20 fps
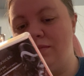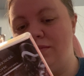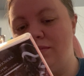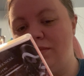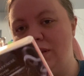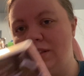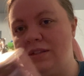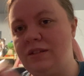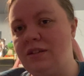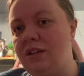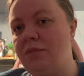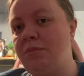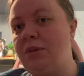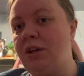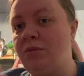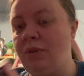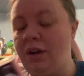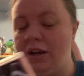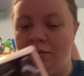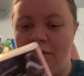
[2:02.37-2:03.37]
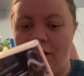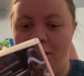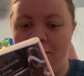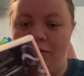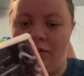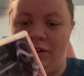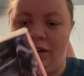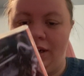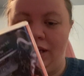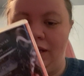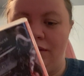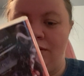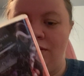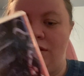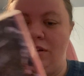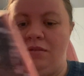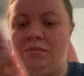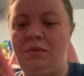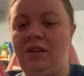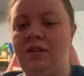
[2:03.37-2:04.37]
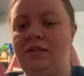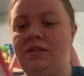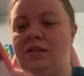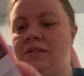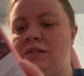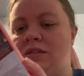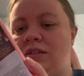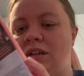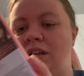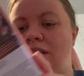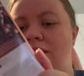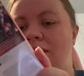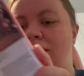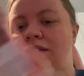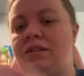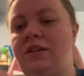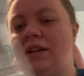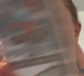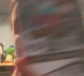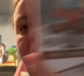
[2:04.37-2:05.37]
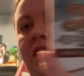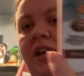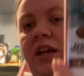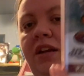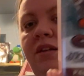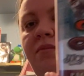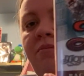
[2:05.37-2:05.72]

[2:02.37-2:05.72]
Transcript: it's going to be quite a while before I get to, but this is Ys 9